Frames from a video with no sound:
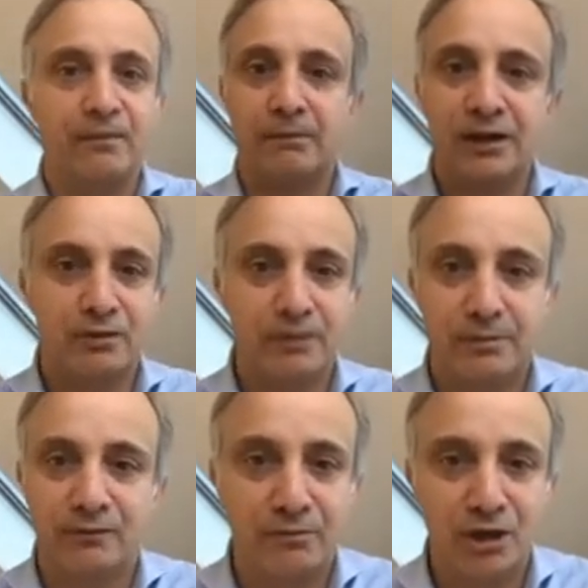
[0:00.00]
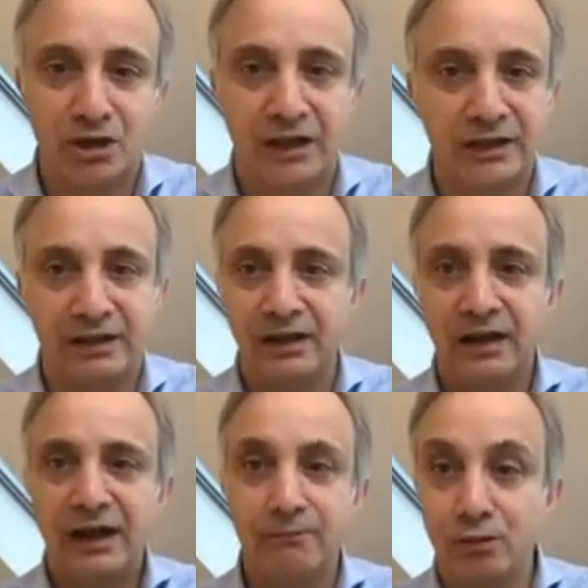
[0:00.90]
a bunch of people from Michelin and,
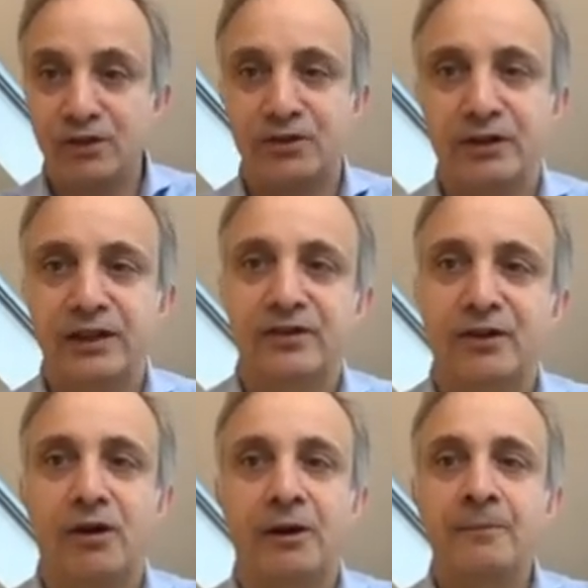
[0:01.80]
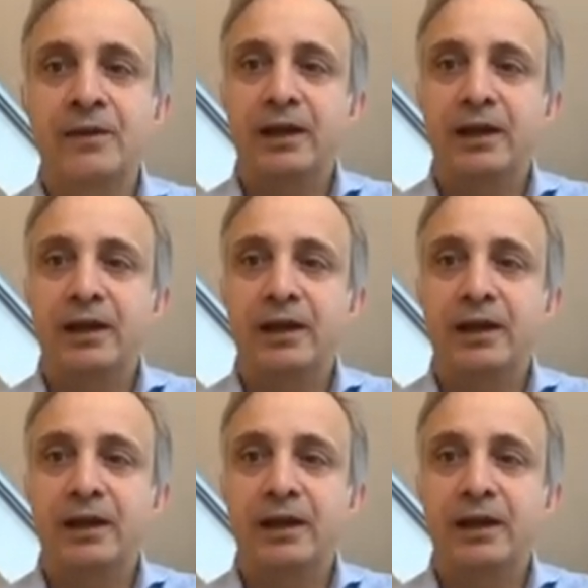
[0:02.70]
and Buurtzorg and so on.